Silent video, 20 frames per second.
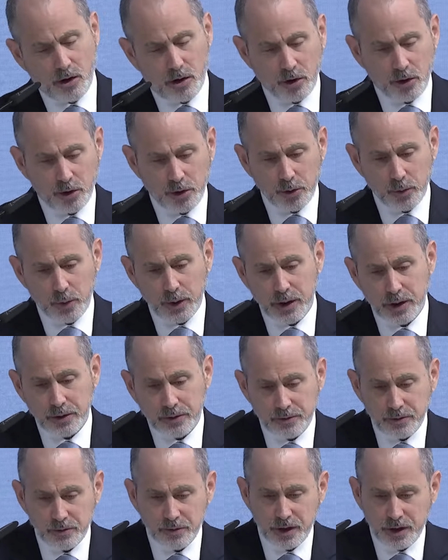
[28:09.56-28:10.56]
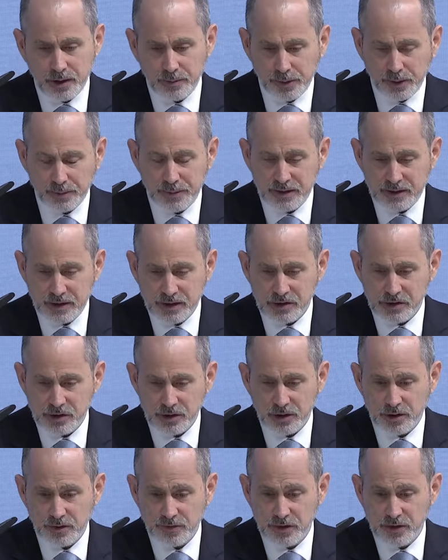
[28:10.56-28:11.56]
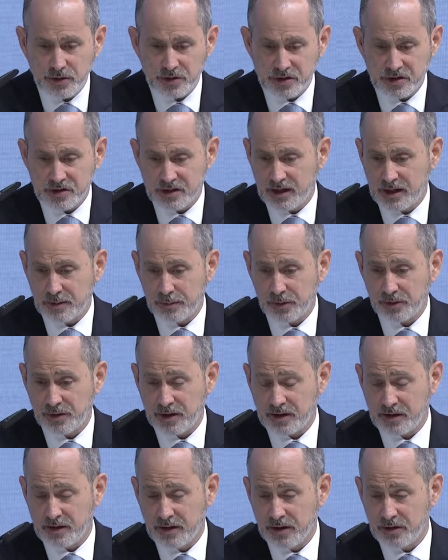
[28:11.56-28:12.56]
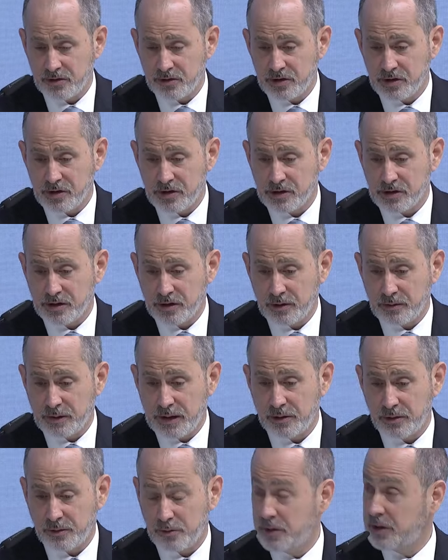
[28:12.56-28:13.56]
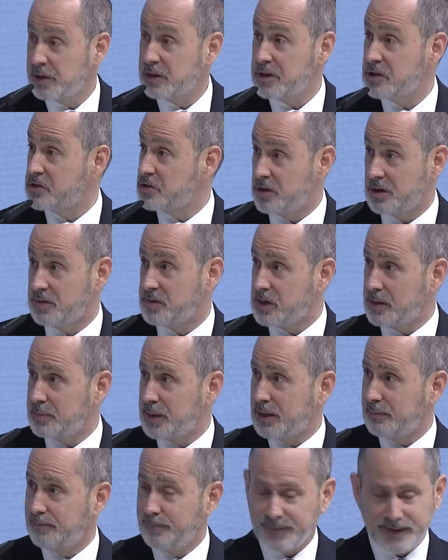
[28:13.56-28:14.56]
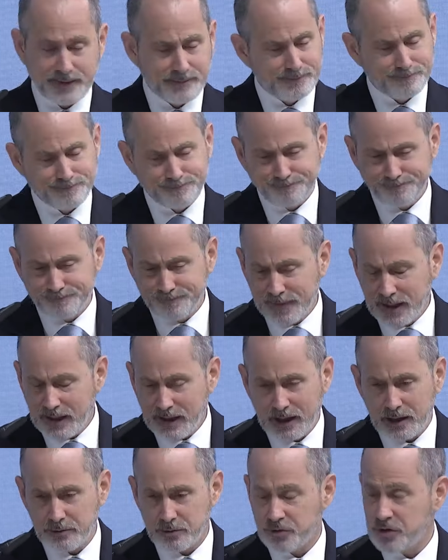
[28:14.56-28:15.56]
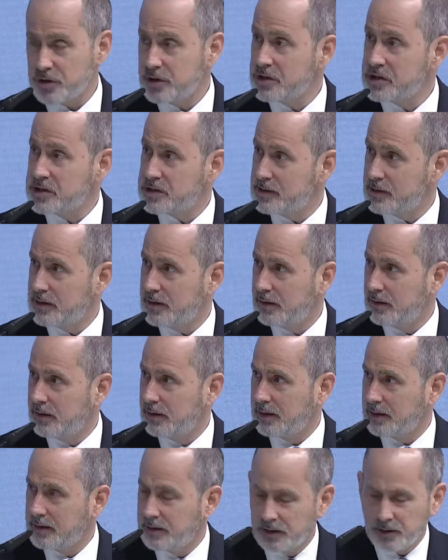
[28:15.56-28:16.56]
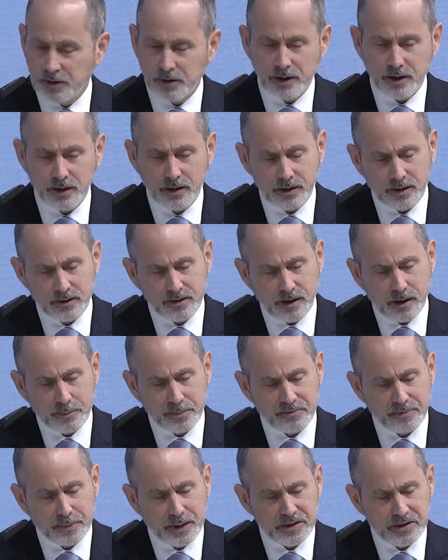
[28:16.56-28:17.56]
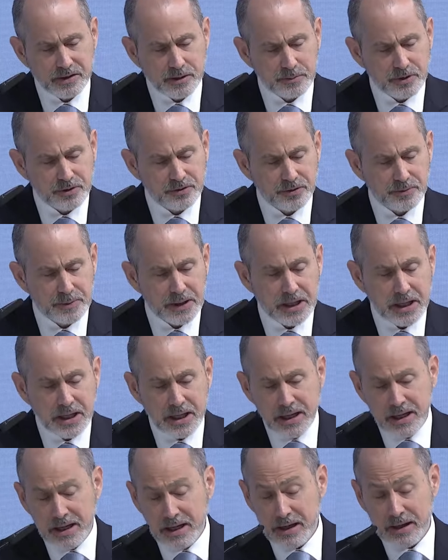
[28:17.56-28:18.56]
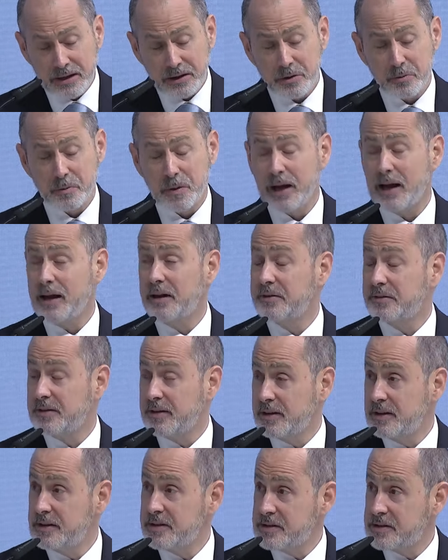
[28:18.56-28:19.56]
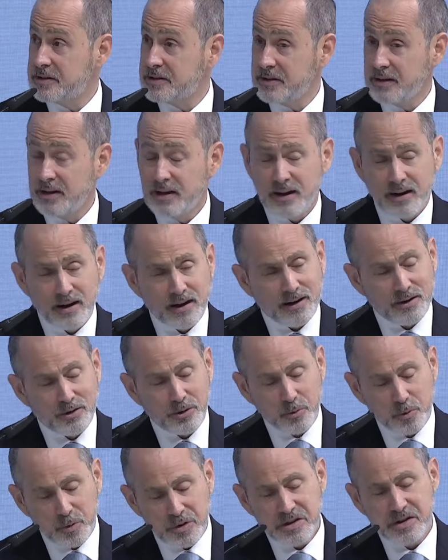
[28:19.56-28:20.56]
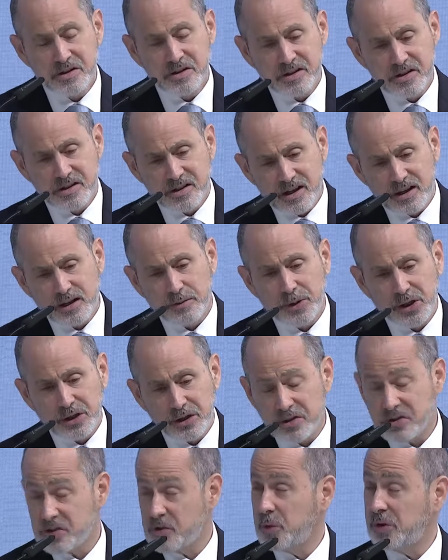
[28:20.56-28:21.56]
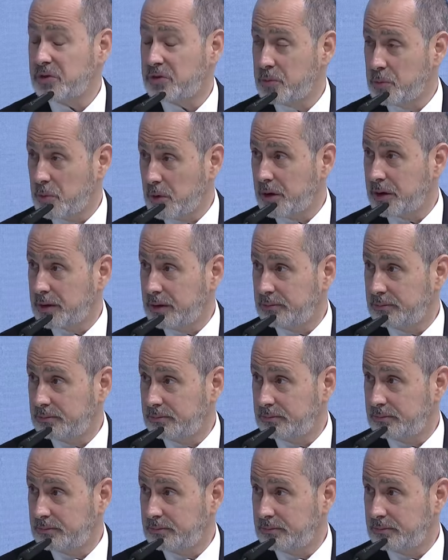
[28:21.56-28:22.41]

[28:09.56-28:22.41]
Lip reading: All the way through the implementation of new sustainable technologies around green initiatives. I mean, hydrogen is clearly a top-of-mind subject for me. The reality is, the reason sustainability is going to work